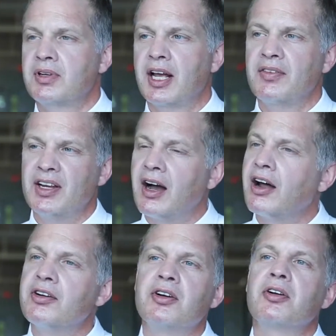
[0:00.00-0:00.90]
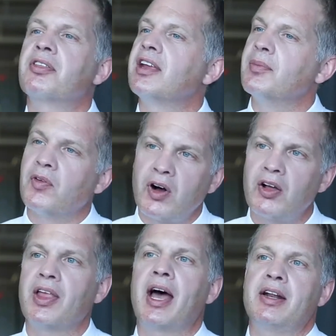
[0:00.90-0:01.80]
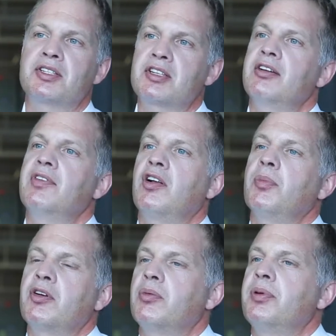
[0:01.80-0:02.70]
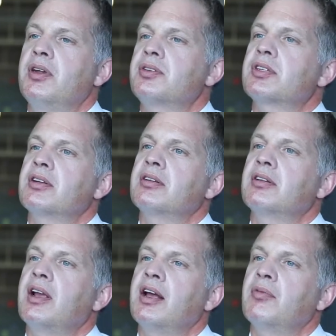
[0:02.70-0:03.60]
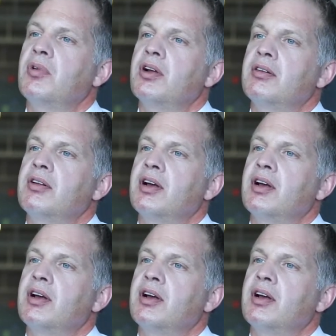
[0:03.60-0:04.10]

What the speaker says: kind of the under theme of all that is the developmental piece and what